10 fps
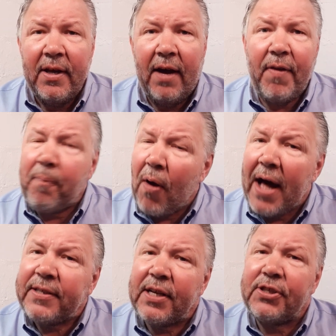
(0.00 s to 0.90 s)
And the
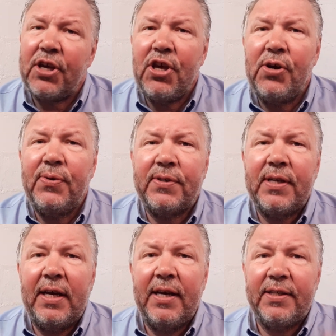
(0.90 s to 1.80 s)
process you use
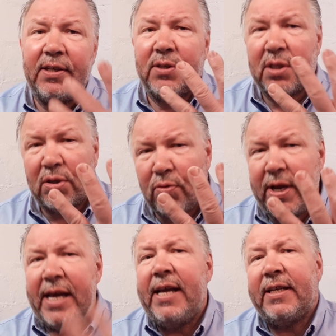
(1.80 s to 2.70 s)
is there's
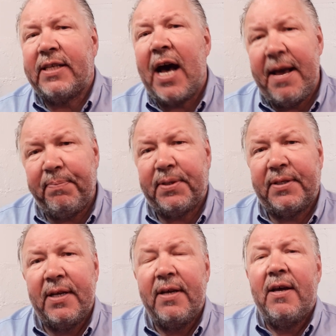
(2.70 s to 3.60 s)
three
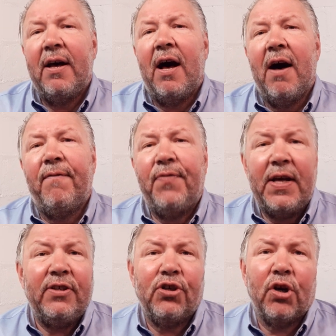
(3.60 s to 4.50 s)
types of
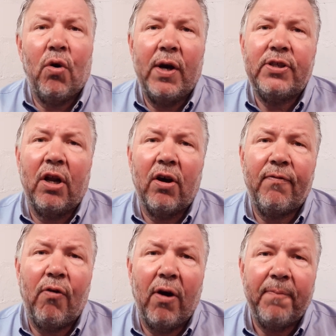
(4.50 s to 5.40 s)
things you're going to look
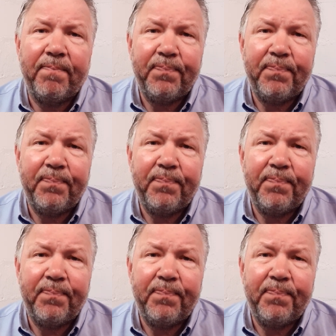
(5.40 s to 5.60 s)
for.